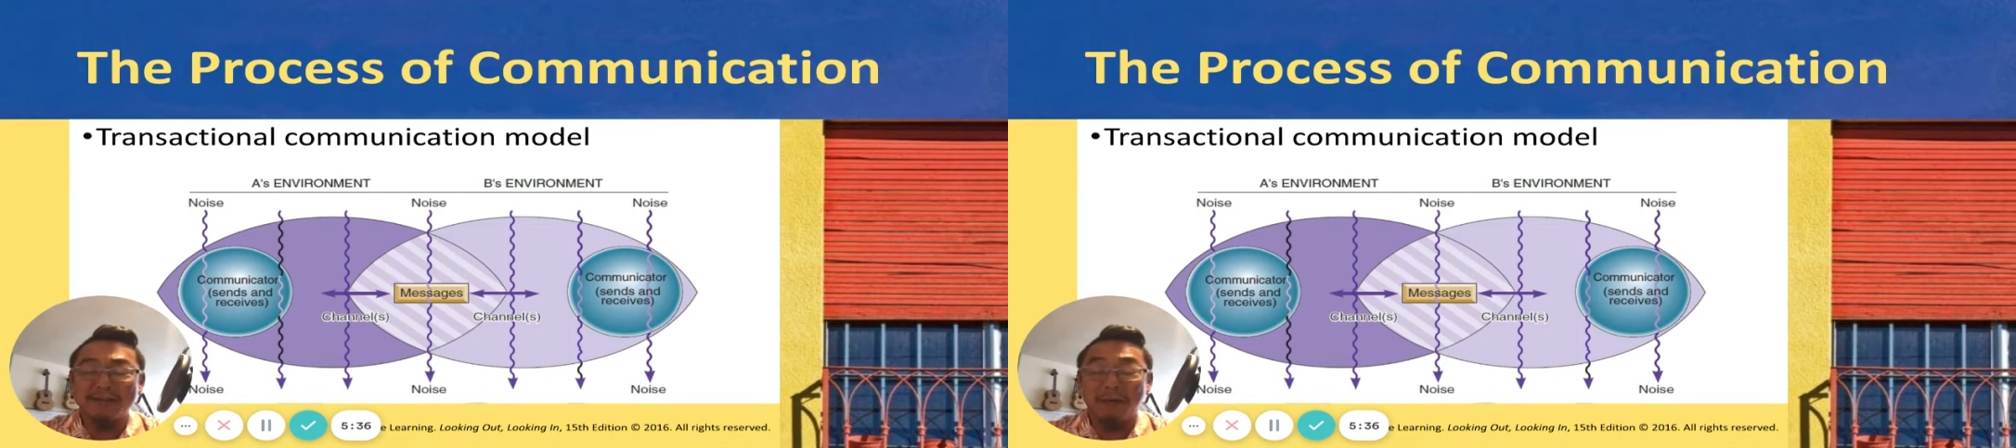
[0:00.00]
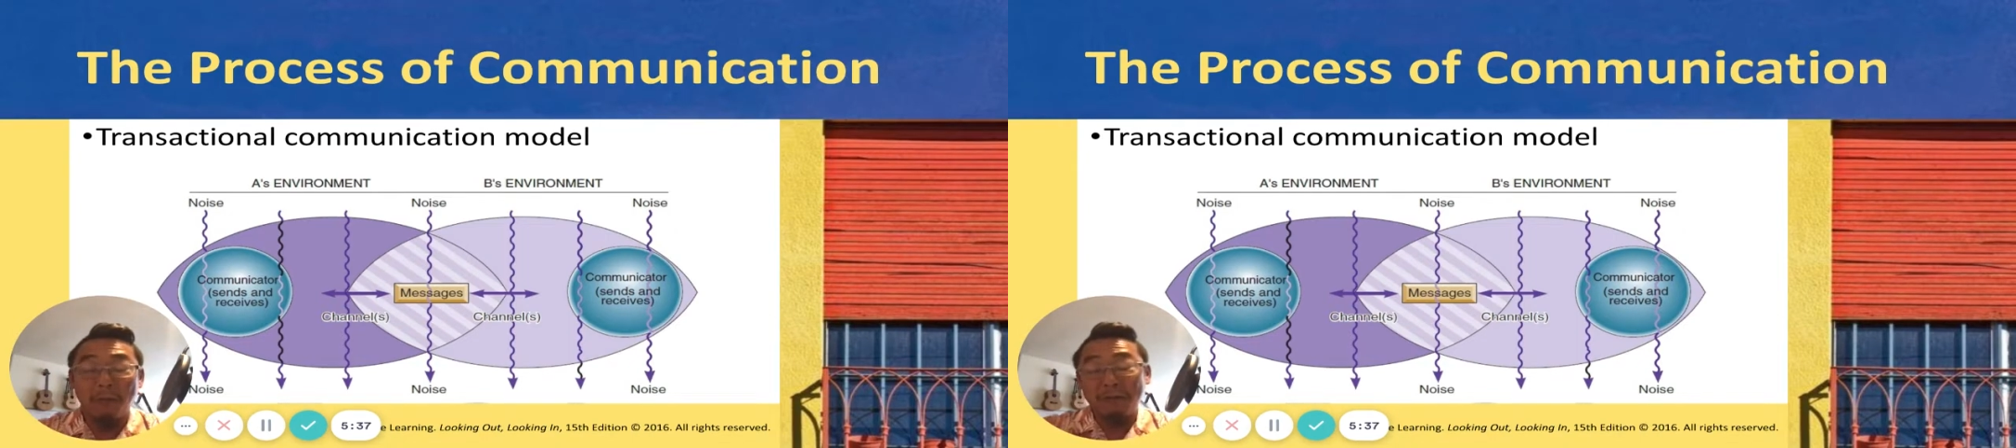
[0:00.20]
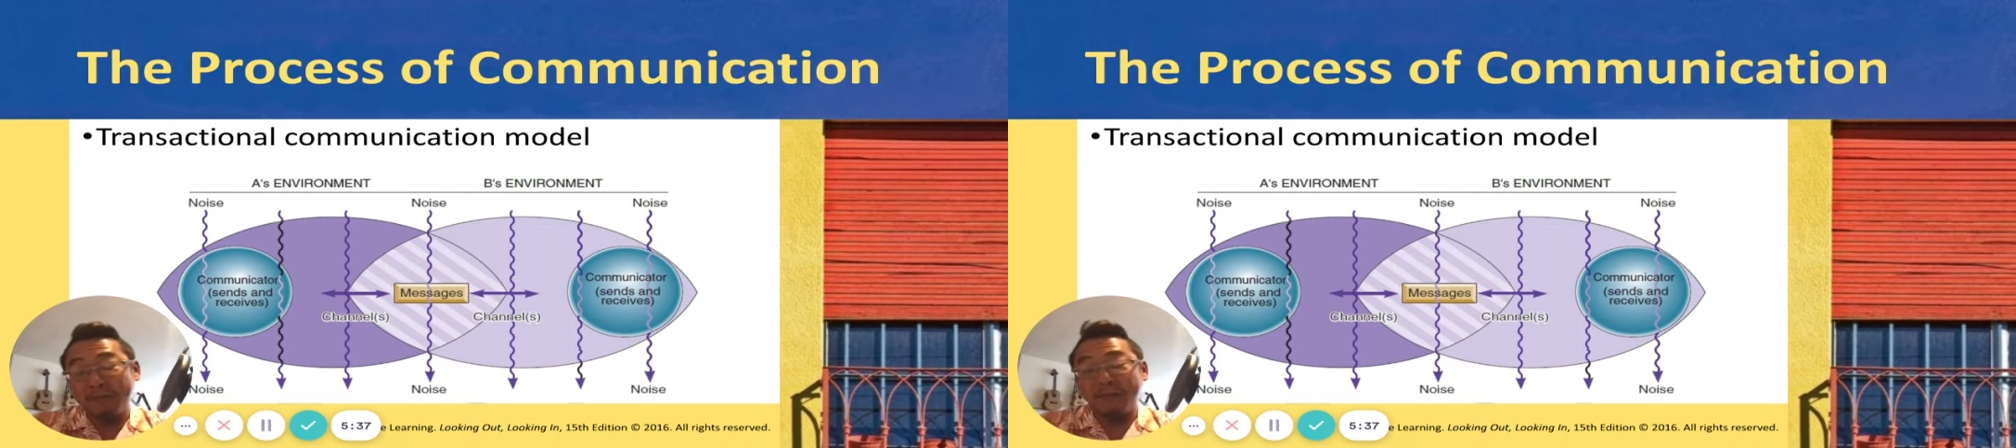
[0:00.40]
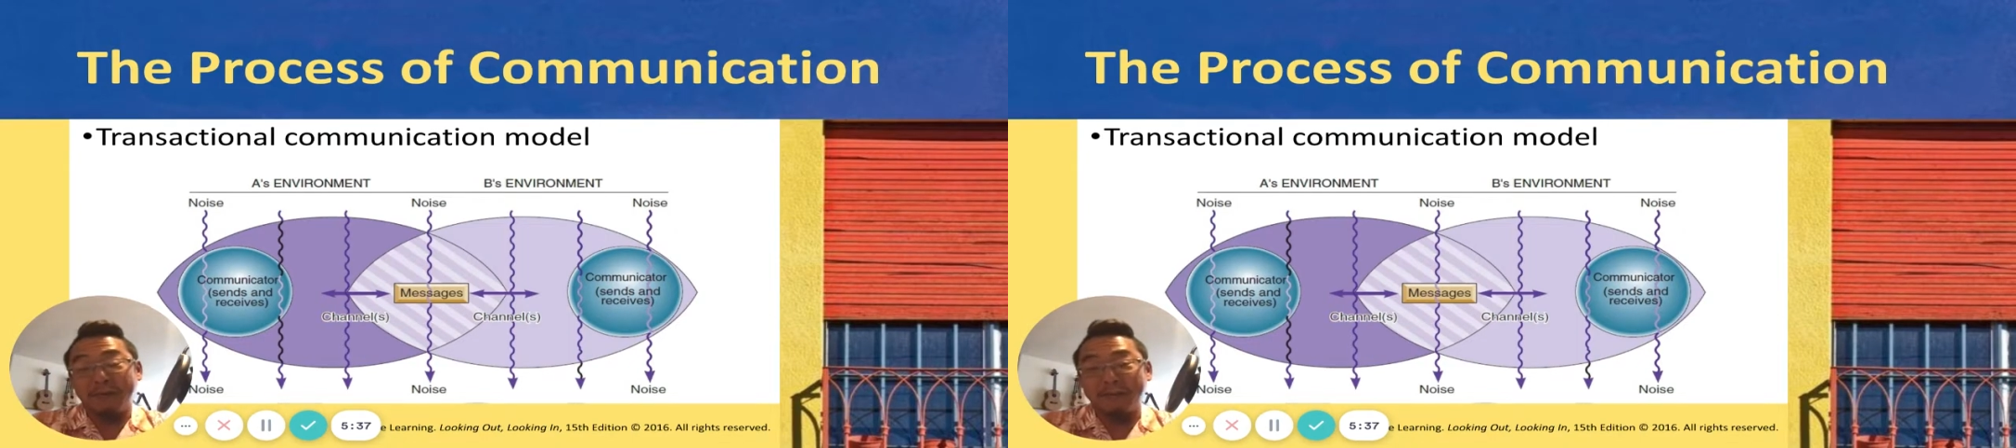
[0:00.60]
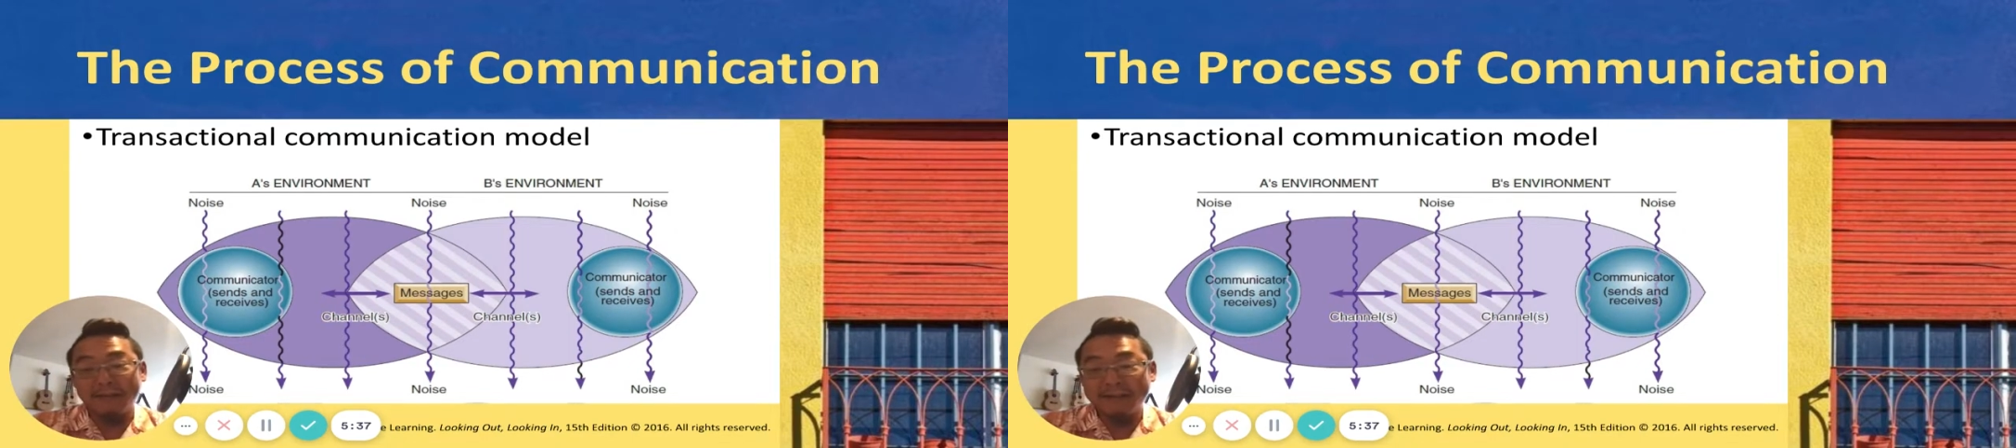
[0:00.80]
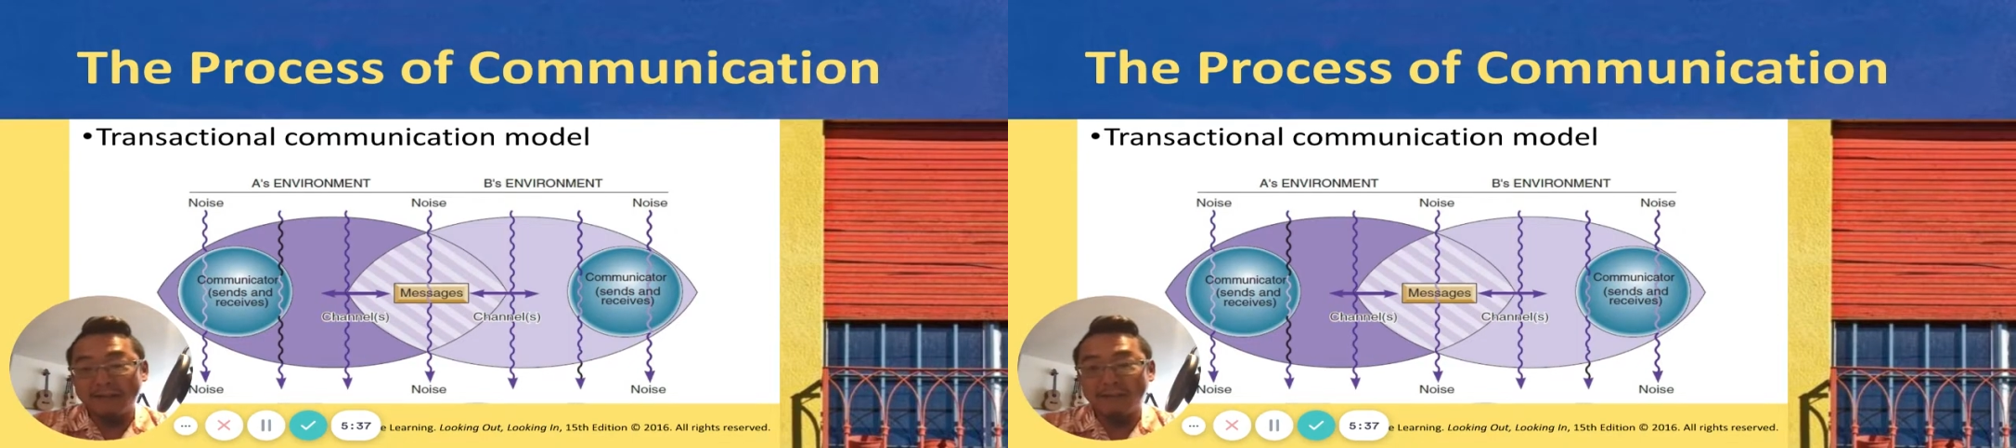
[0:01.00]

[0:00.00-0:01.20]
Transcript: hopefully people are listening.